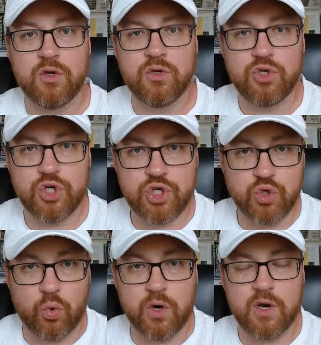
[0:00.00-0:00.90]

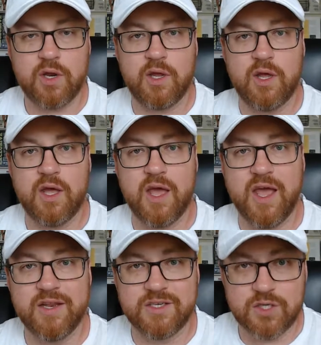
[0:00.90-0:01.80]
short
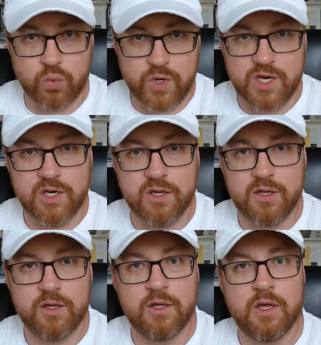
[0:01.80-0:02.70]
and sweet
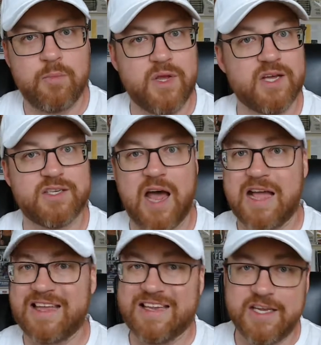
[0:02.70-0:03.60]
because I
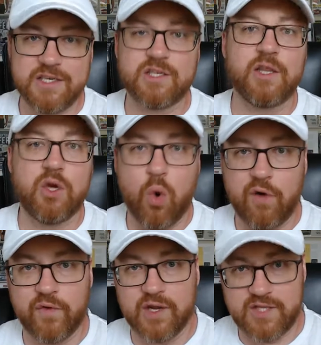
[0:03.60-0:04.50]
can easily go
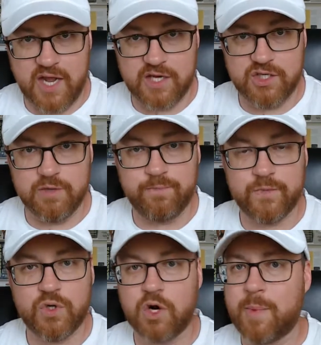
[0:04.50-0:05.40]
off on a tangent,
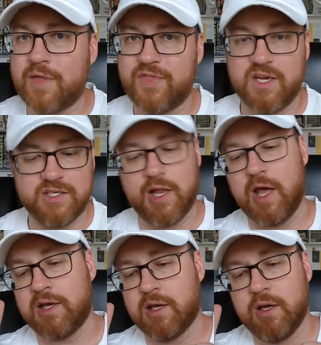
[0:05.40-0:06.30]
talk about things
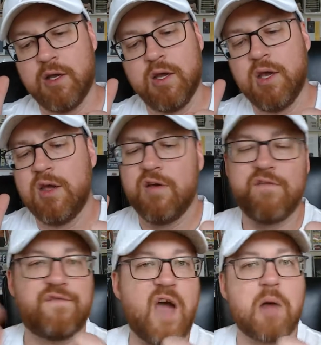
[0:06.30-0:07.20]
like
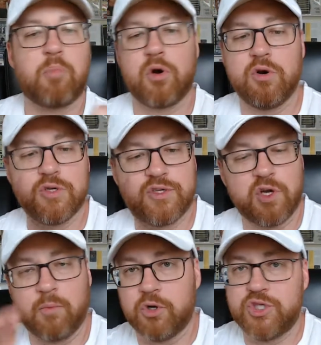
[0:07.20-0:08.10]
fat burners,
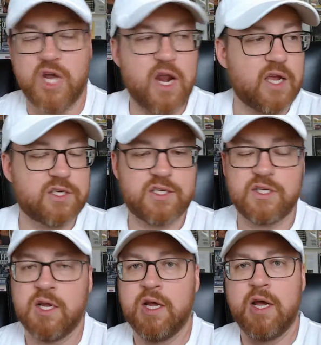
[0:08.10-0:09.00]
thermogenics,
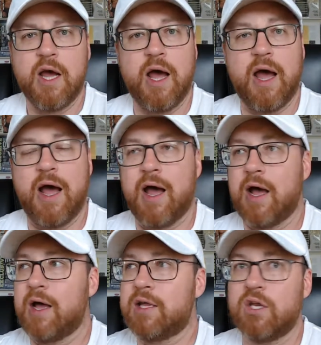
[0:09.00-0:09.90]

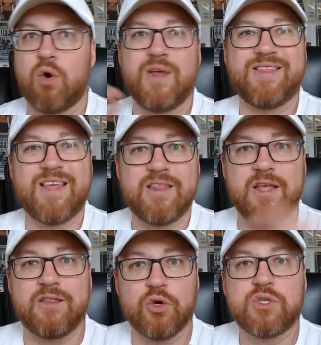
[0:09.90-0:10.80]

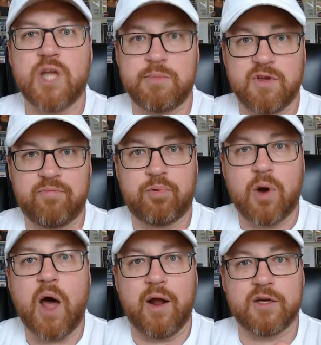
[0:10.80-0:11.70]
and those types of
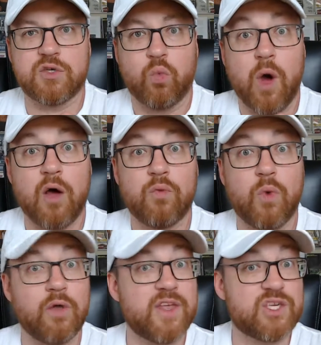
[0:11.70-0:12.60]
products.
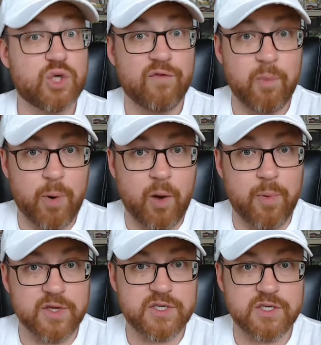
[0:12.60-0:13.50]
While they serve a
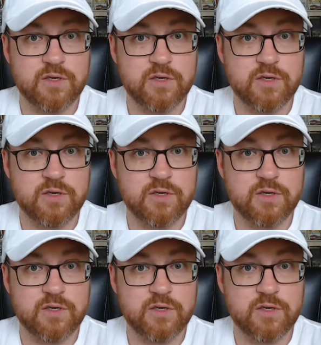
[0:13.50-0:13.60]
purpose,